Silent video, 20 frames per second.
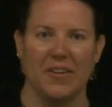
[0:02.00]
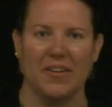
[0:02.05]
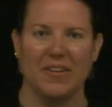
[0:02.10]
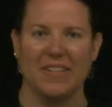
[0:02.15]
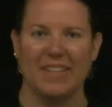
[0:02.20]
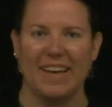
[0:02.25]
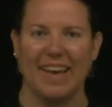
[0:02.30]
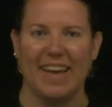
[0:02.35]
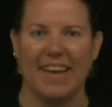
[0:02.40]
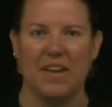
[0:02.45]
Good
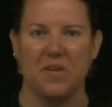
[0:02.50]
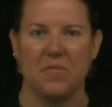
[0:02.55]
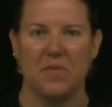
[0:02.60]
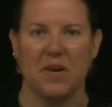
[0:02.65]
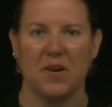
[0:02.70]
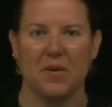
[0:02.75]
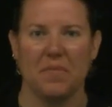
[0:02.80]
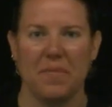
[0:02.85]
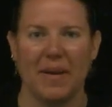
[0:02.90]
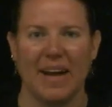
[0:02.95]
day and
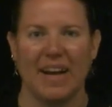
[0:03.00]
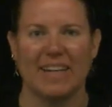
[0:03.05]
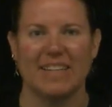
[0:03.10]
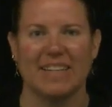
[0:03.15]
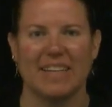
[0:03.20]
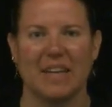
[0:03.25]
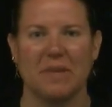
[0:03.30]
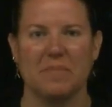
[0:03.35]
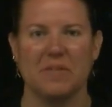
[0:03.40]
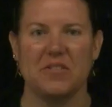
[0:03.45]
welcome back to
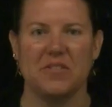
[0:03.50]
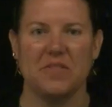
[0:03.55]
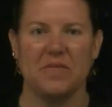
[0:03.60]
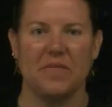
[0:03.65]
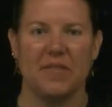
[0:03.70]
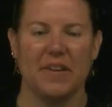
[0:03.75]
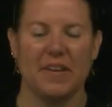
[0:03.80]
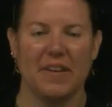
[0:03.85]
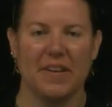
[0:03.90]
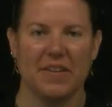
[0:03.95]
Chemistry
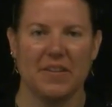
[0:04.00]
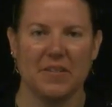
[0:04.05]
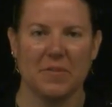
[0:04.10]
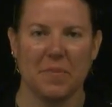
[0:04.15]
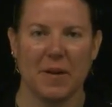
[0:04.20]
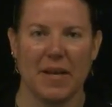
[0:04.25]
Videos.